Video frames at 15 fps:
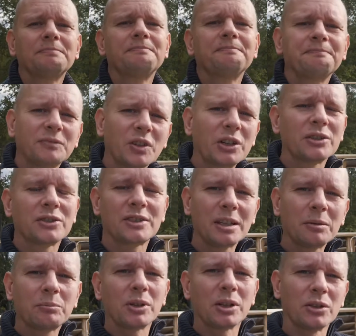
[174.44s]
there is
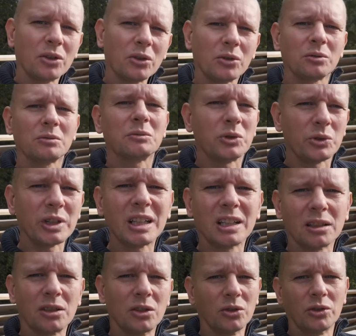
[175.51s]
simply no real
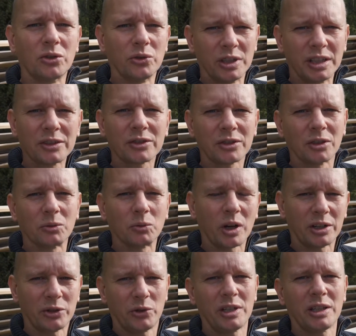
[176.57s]
good reason why
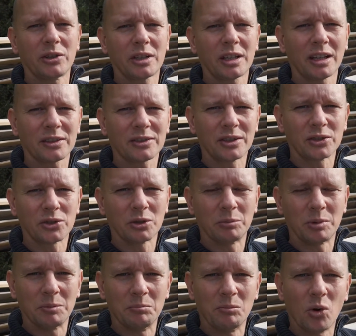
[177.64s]
rheocasting should be
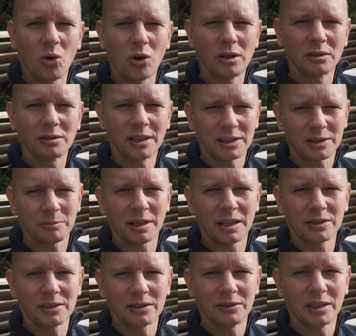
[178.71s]
more
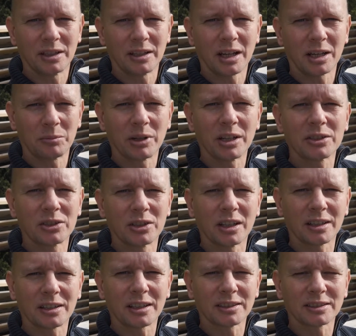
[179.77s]
expensive than high-pressure die
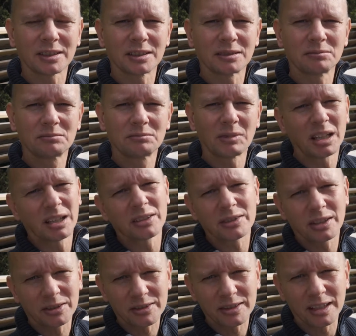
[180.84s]
casting. And as I
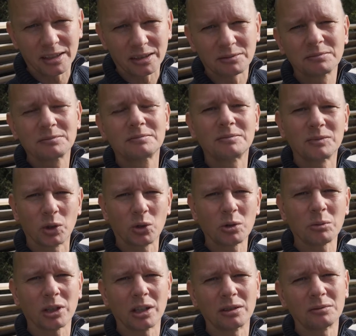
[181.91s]
said,
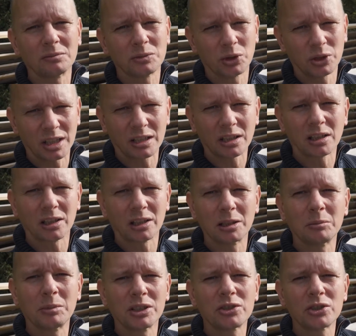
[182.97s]
normally you get a little
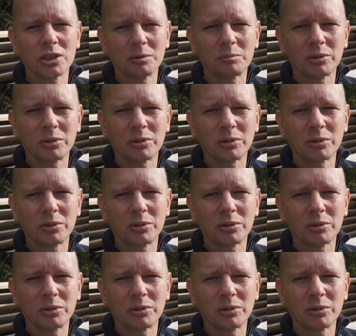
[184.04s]
bit cheaper.